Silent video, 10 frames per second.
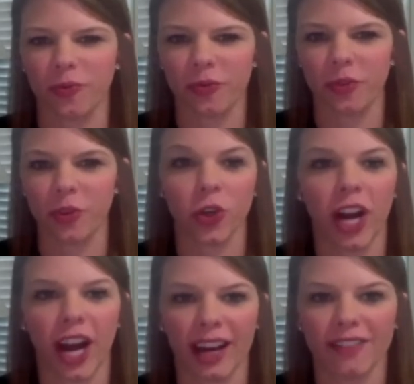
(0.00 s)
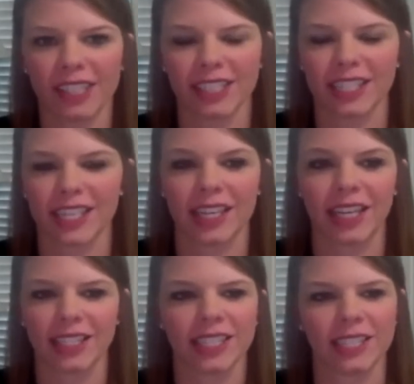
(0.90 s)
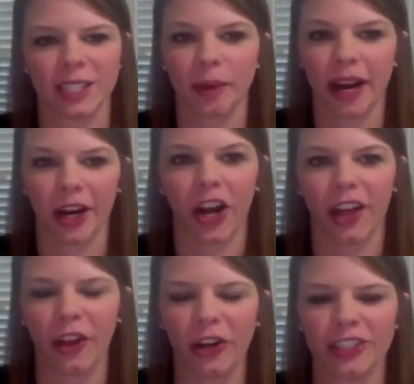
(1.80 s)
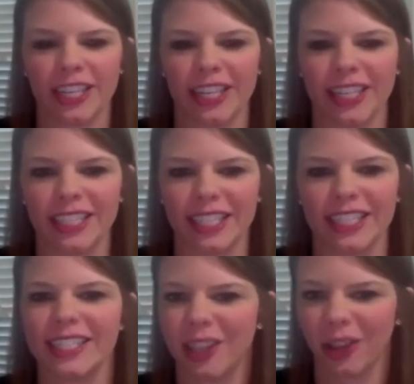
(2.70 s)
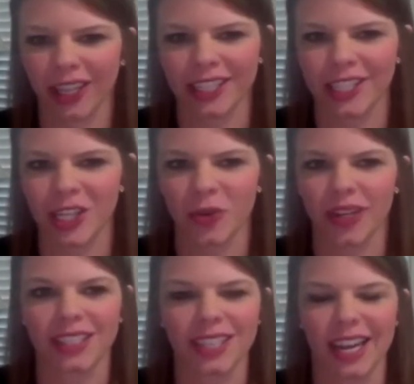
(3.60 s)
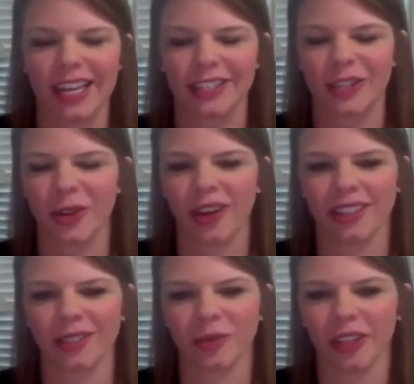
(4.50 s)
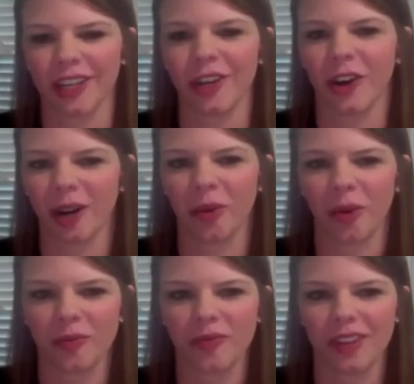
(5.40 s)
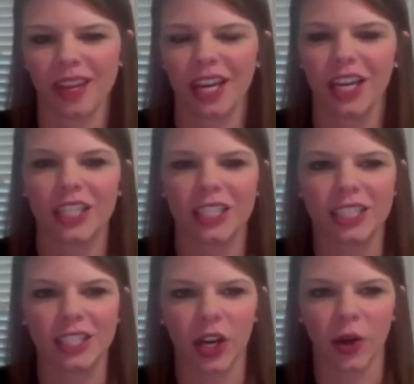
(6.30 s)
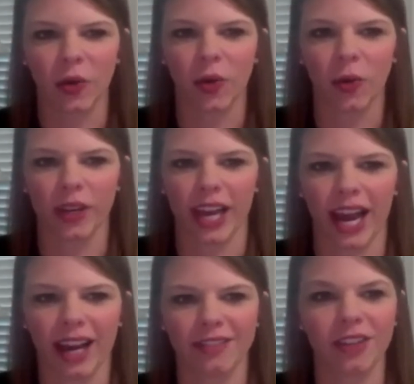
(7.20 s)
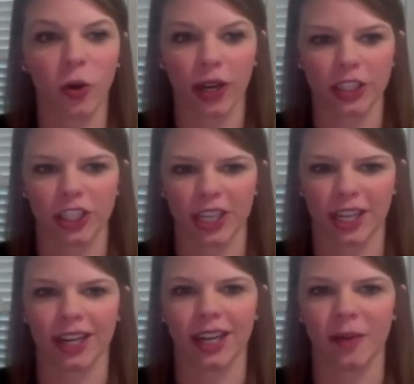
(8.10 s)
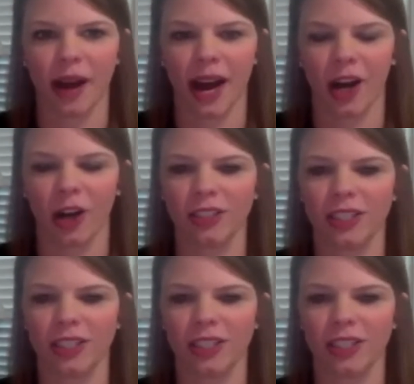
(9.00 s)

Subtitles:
your advocacy has inspired others and it's still continuing today. So that's really incredible. So we have a question about